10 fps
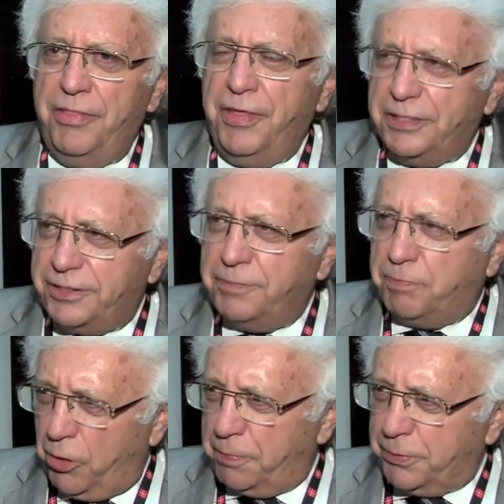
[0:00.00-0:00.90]
That's the
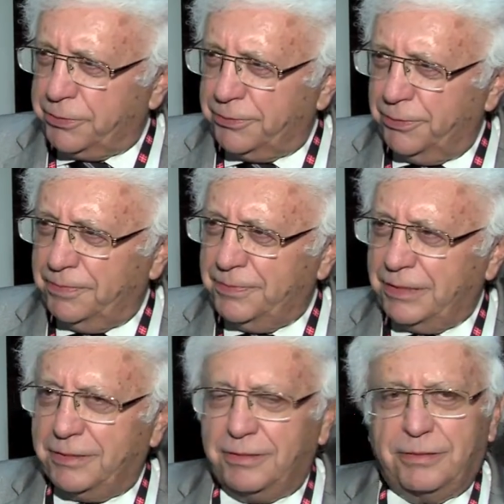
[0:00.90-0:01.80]
purpose, no?
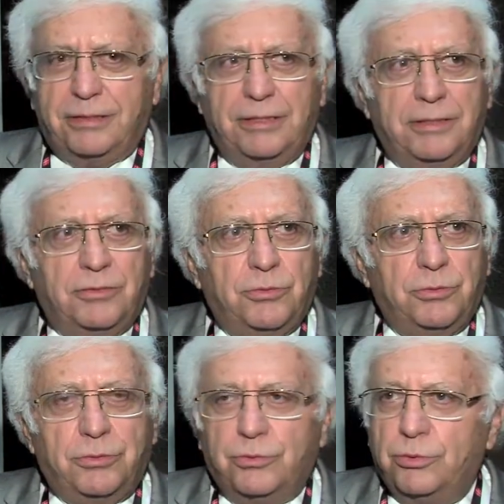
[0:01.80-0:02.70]

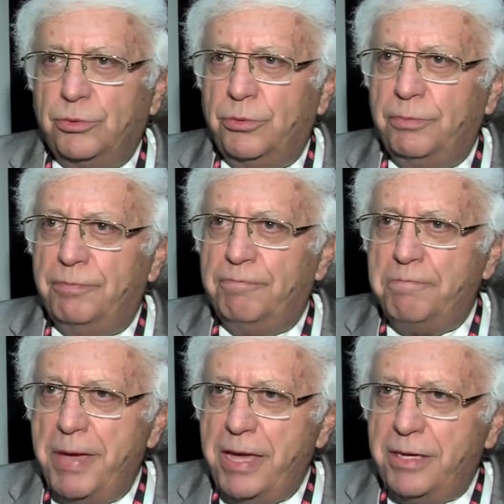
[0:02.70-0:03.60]
To
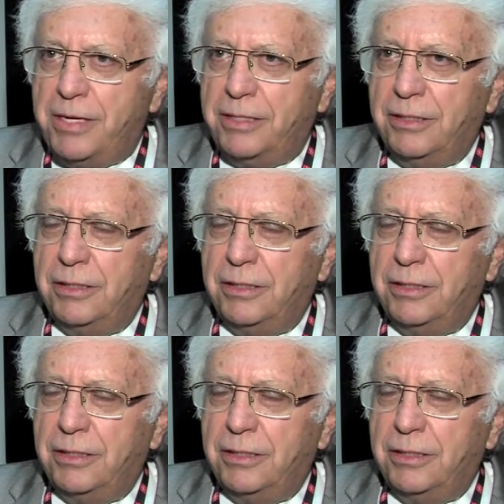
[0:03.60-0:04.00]
make